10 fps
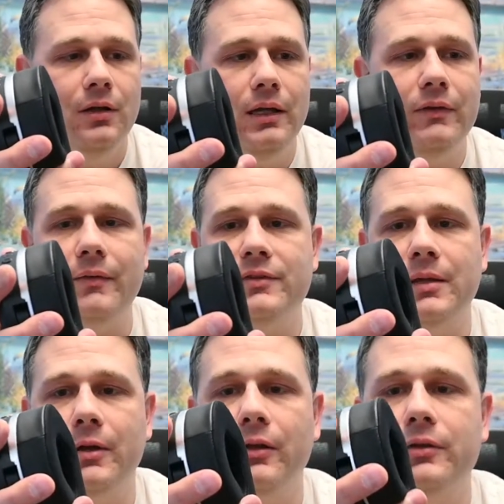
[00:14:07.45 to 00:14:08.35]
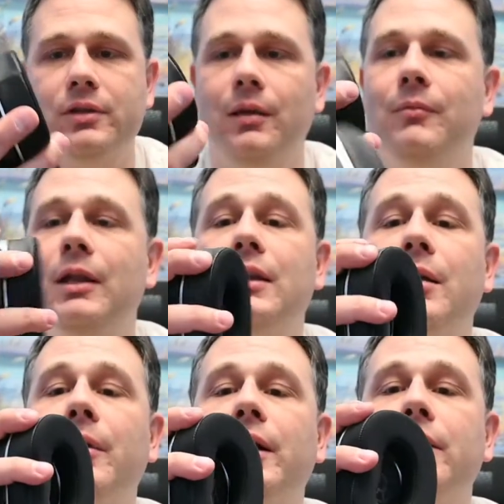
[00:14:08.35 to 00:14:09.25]
Even got the same color scheme. Not that I
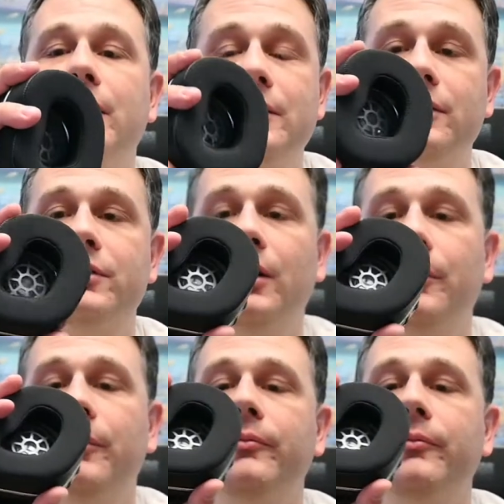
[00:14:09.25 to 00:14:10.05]
mind. These look sharp.